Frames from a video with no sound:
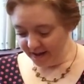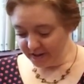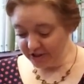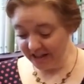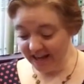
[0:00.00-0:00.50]

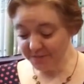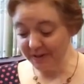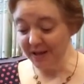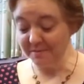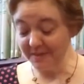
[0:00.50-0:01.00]
She had to
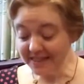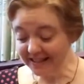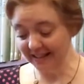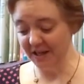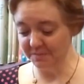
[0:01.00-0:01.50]
be a
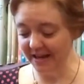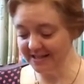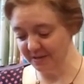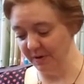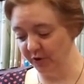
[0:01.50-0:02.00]
mythically
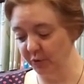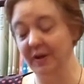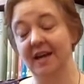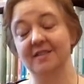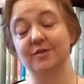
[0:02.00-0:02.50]
amazing mother
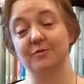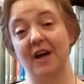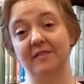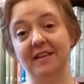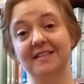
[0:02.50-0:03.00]
because
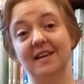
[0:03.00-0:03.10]
surviving